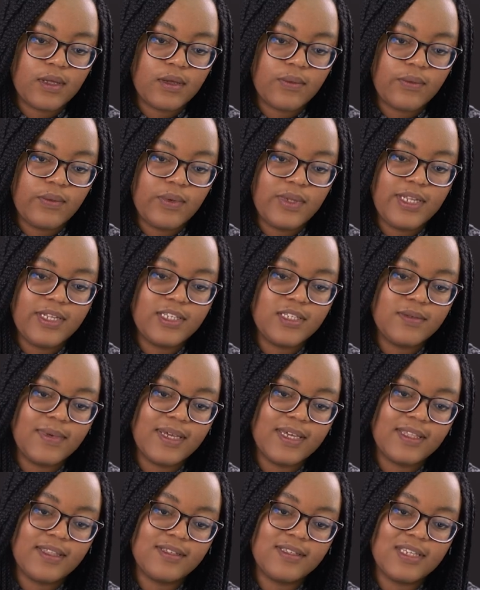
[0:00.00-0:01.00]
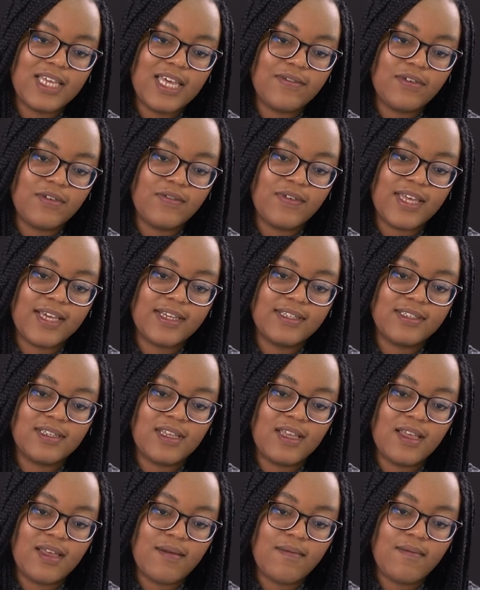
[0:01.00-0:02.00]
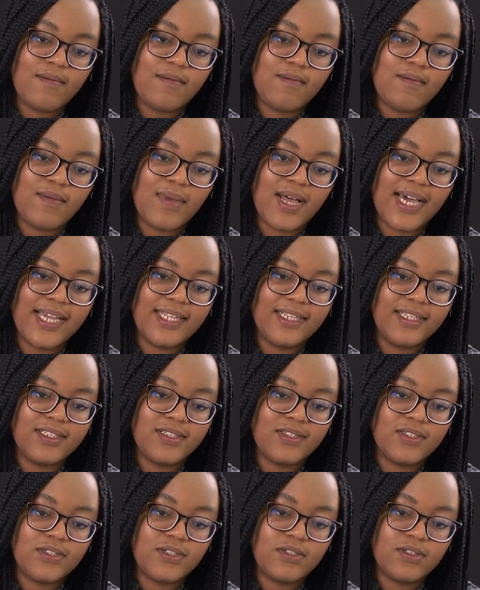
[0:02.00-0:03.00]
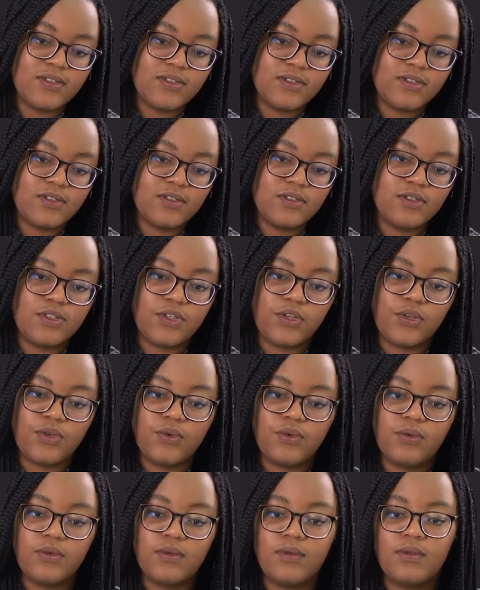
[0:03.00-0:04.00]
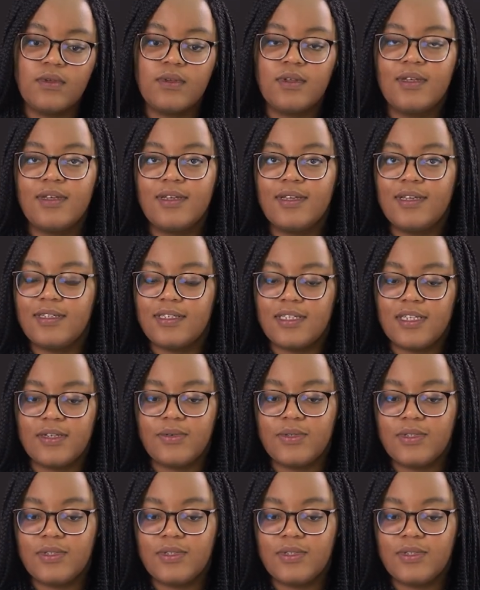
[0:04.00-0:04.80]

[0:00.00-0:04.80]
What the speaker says: we need to make this f of x minus 2 is equal